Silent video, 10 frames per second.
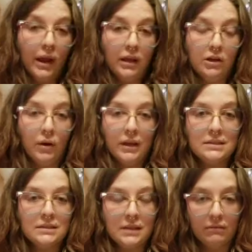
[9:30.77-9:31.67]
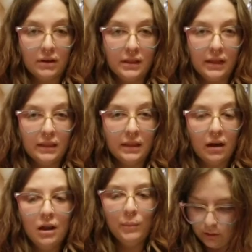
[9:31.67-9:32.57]
way you know I could see everything in
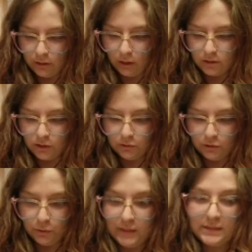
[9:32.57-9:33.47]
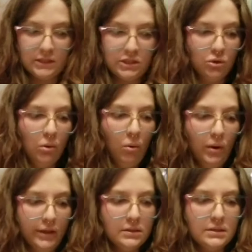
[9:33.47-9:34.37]
there. You could also do essential
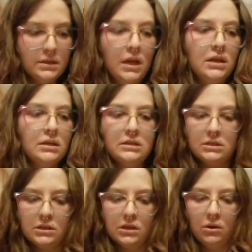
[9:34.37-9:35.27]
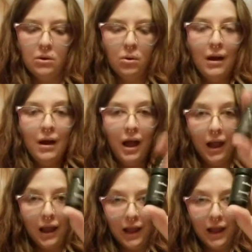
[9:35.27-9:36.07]
oils, so I